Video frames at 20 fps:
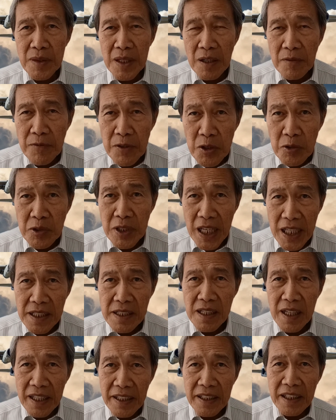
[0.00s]
A few
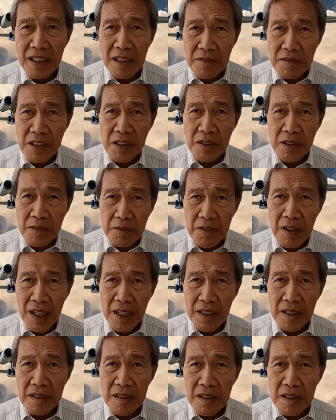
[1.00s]
days later after the
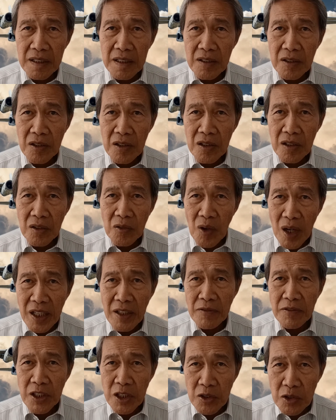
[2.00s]
flight,
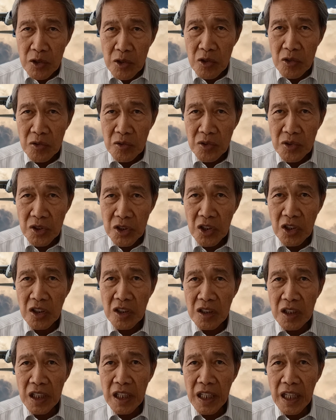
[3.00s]
one of the crew
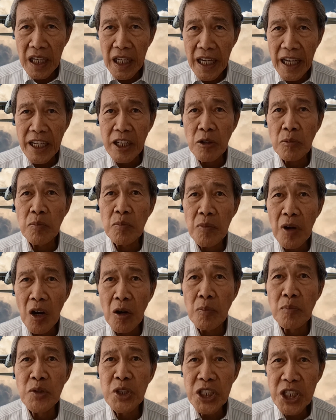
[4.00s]
saw an
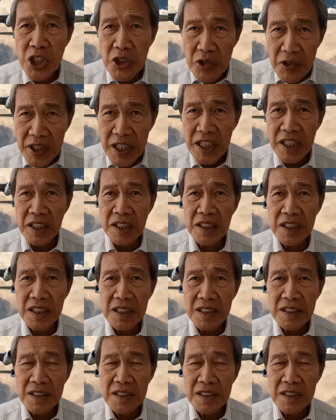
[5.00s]
obituary